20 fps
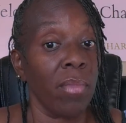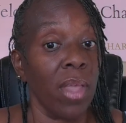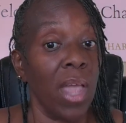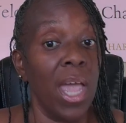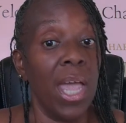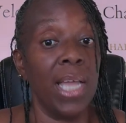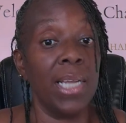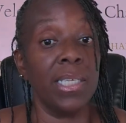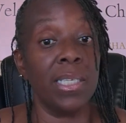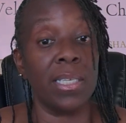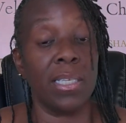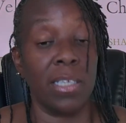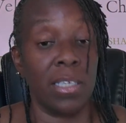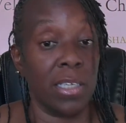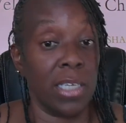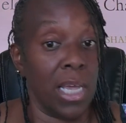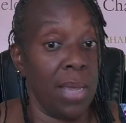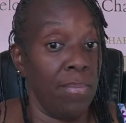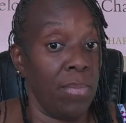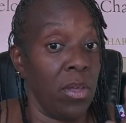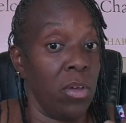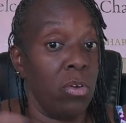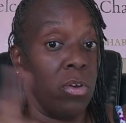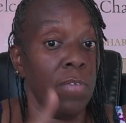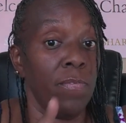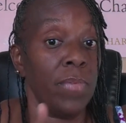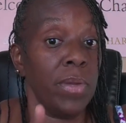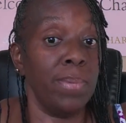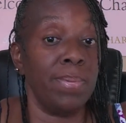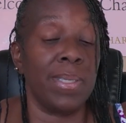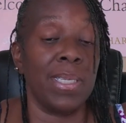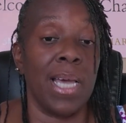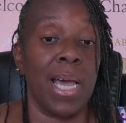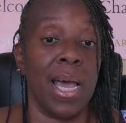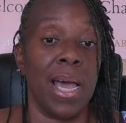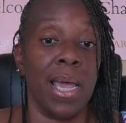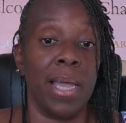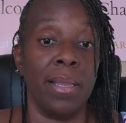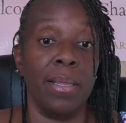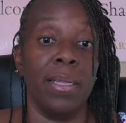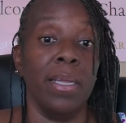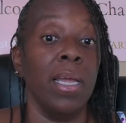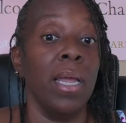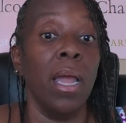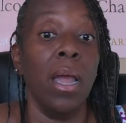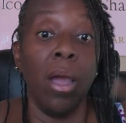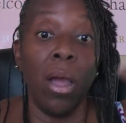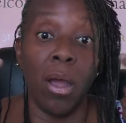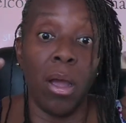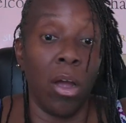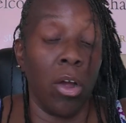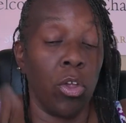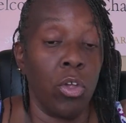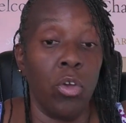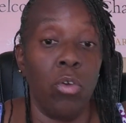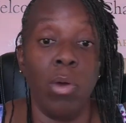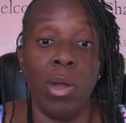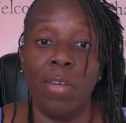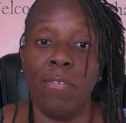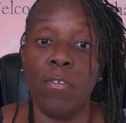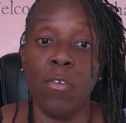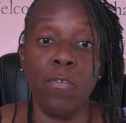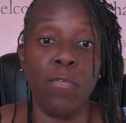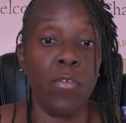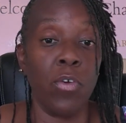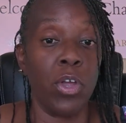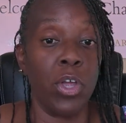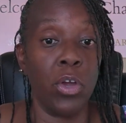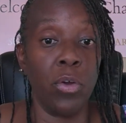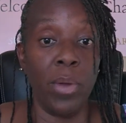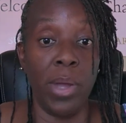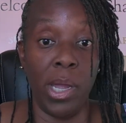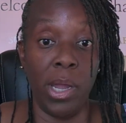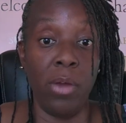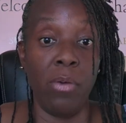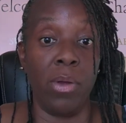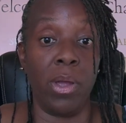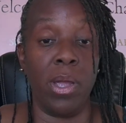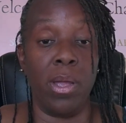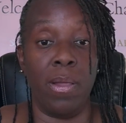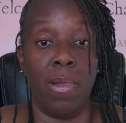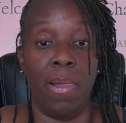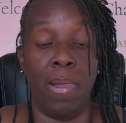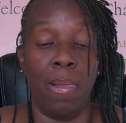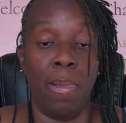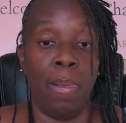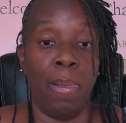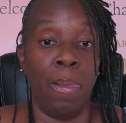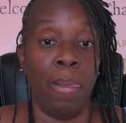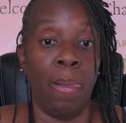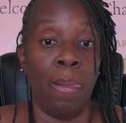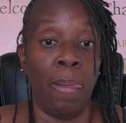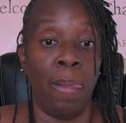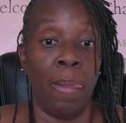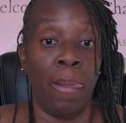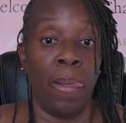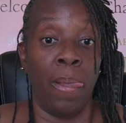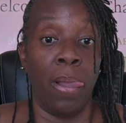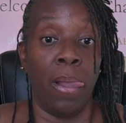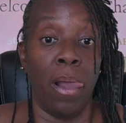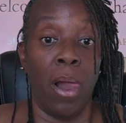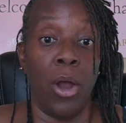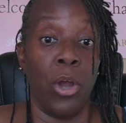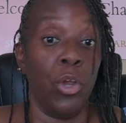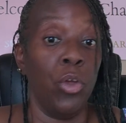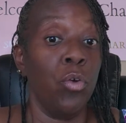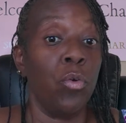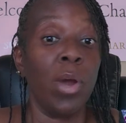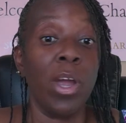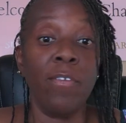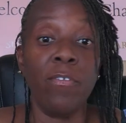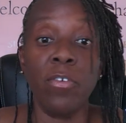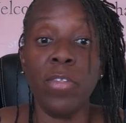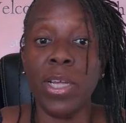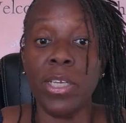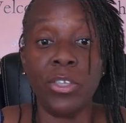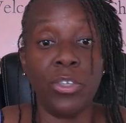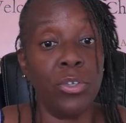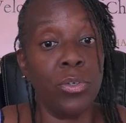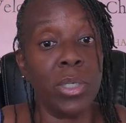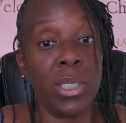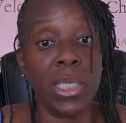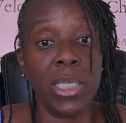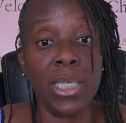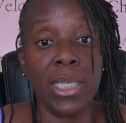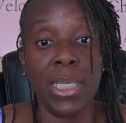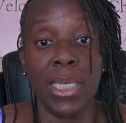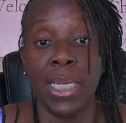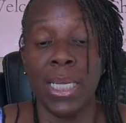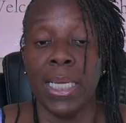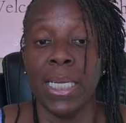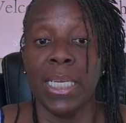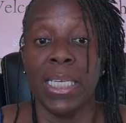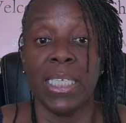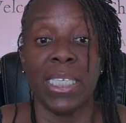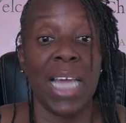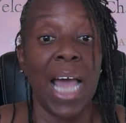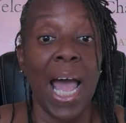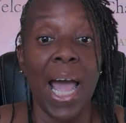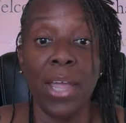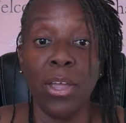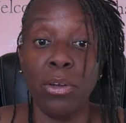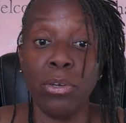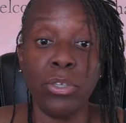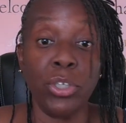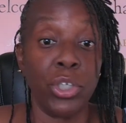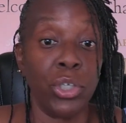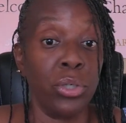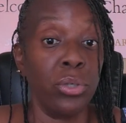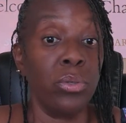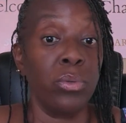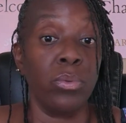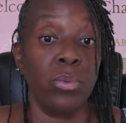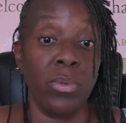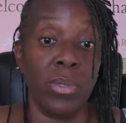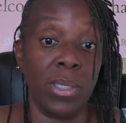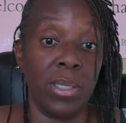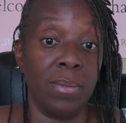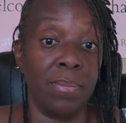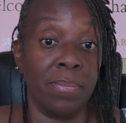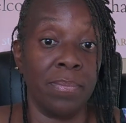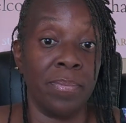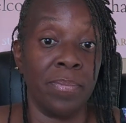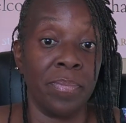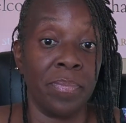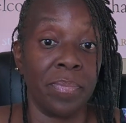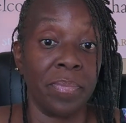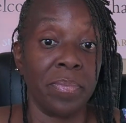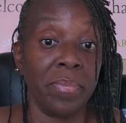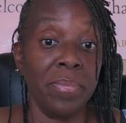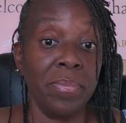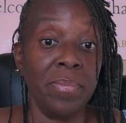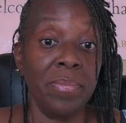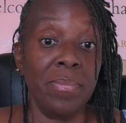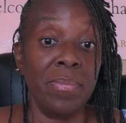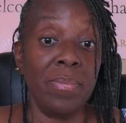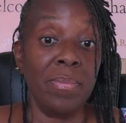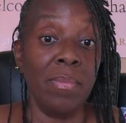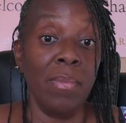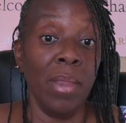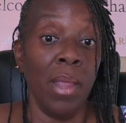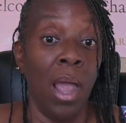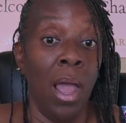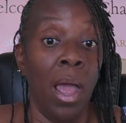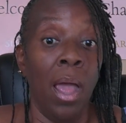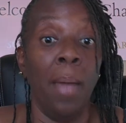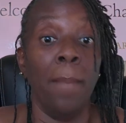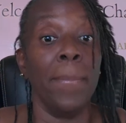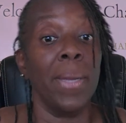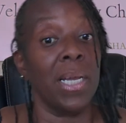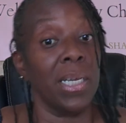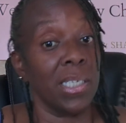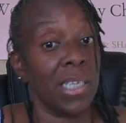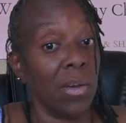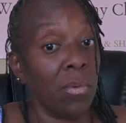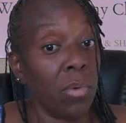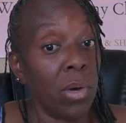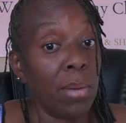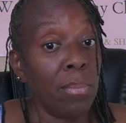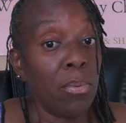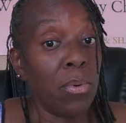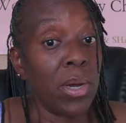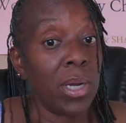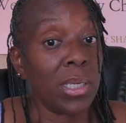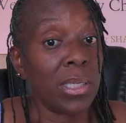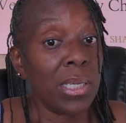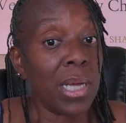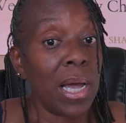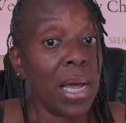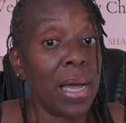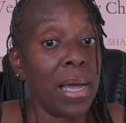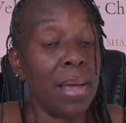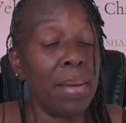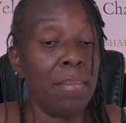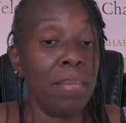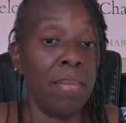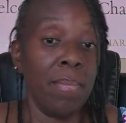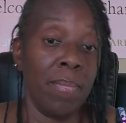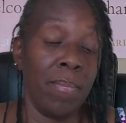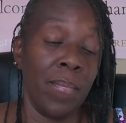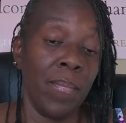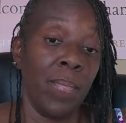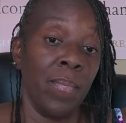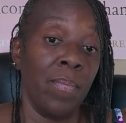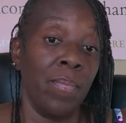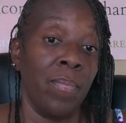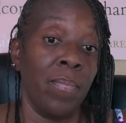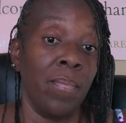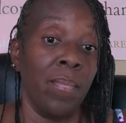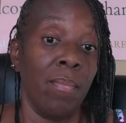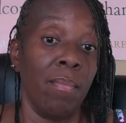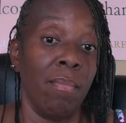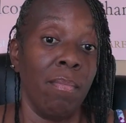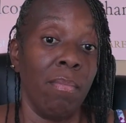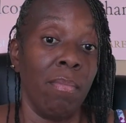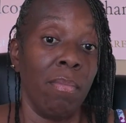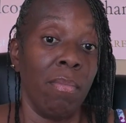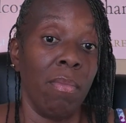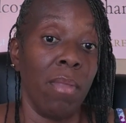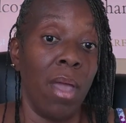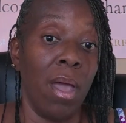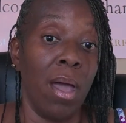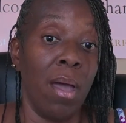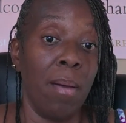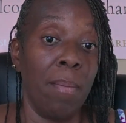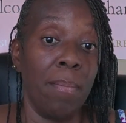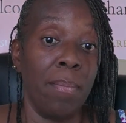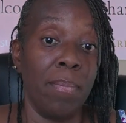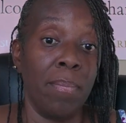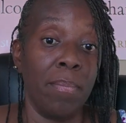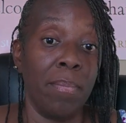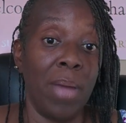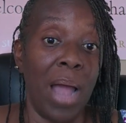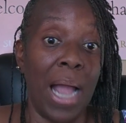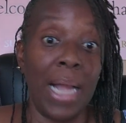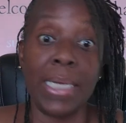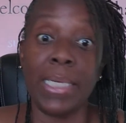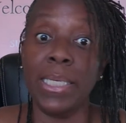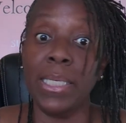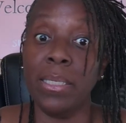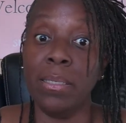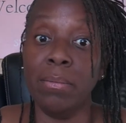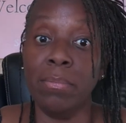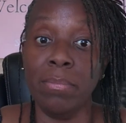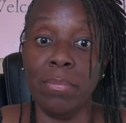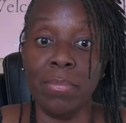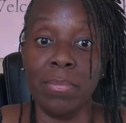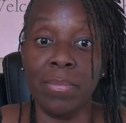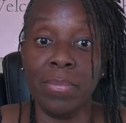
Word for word: And same thing on the flip side. Are you grateful for your hearing? Are you grateful that you can tie your shoes? Because at one point in time, um, I couldn't.